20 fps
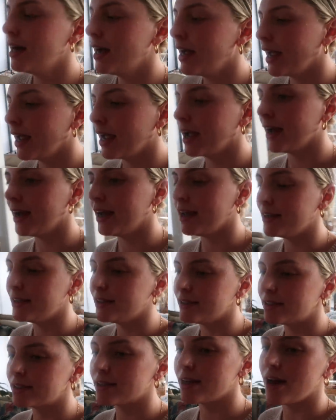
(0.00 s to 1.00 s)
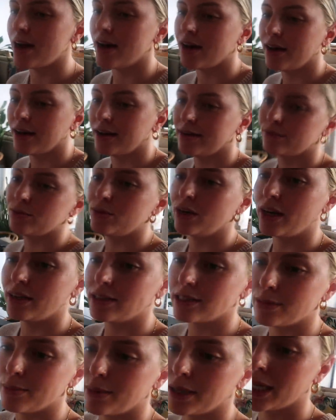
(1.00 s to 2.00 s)
And what
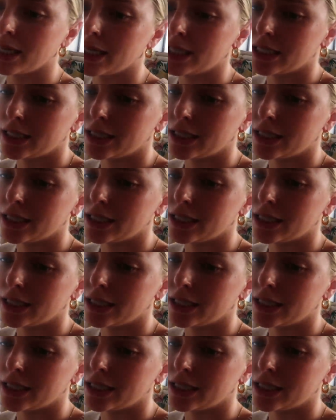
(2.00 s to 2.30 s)
else am I gonna